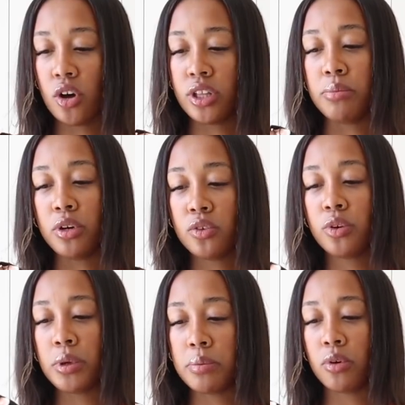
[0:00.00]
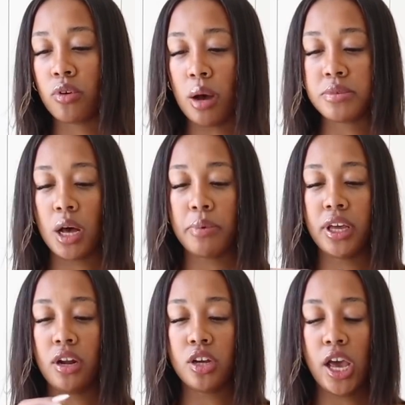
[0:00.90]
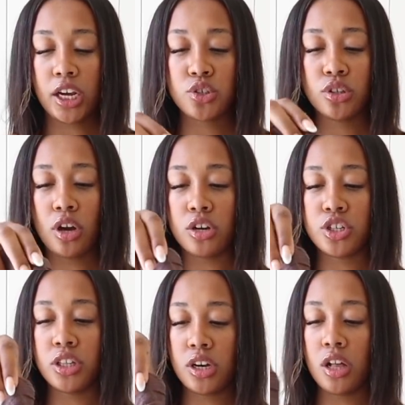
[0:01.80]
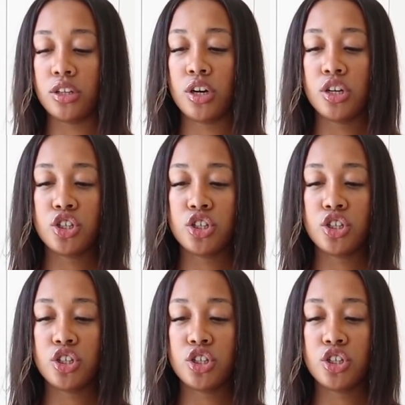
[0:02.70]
called the Beautiful People Crop Top in extra large in the color